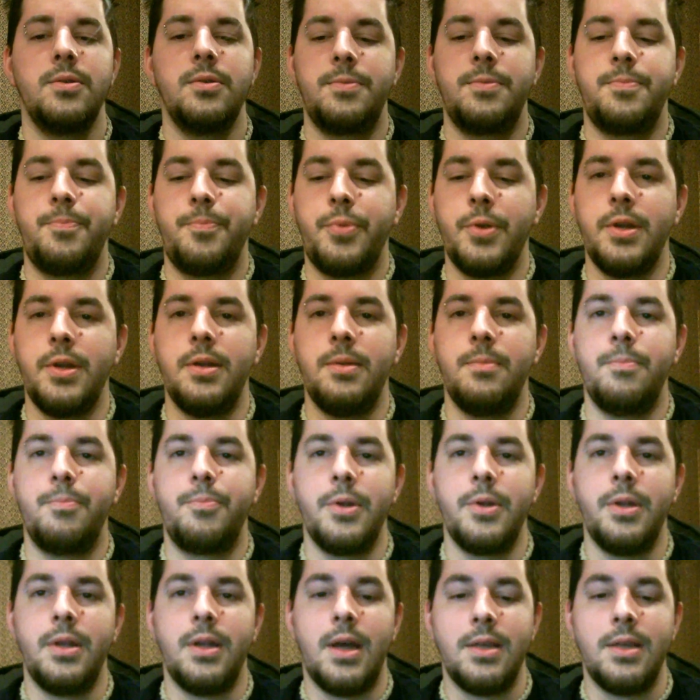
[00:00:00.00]
So it's pretty,
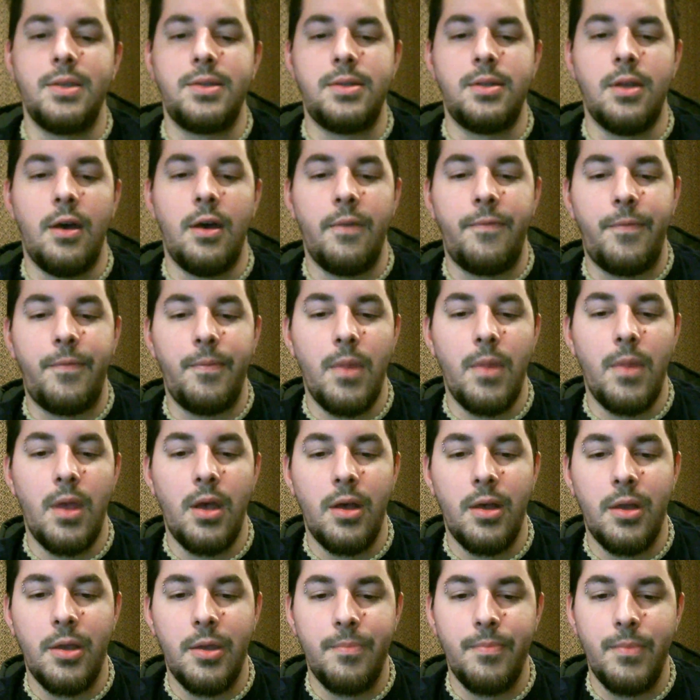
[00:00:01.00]
pretty nice
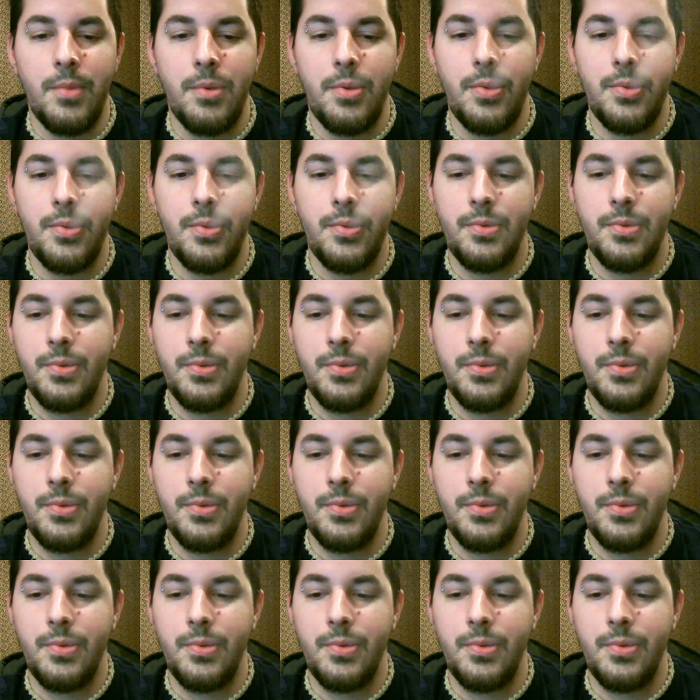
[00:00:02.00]
stuff. Um,